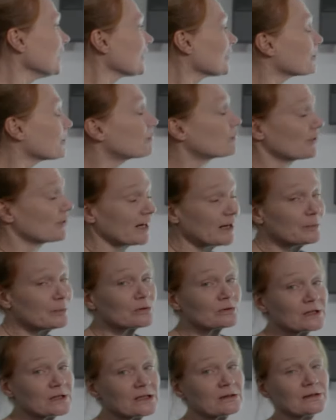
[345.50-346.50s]
the
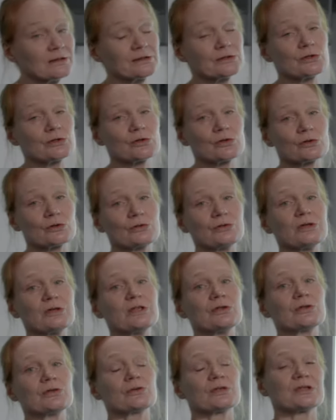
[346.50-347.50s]
primary literature
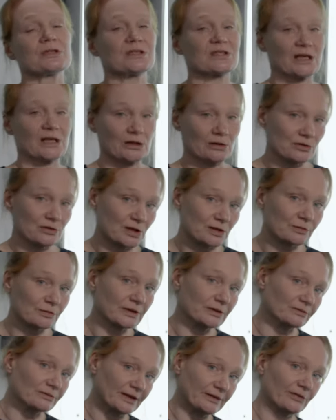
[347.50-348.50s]
into a
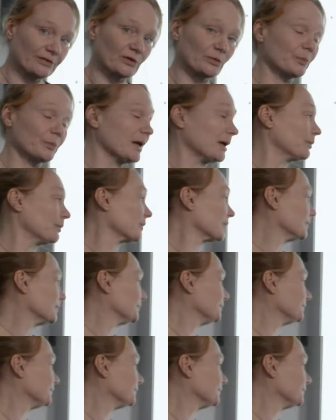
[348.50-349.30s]
secondary review paper.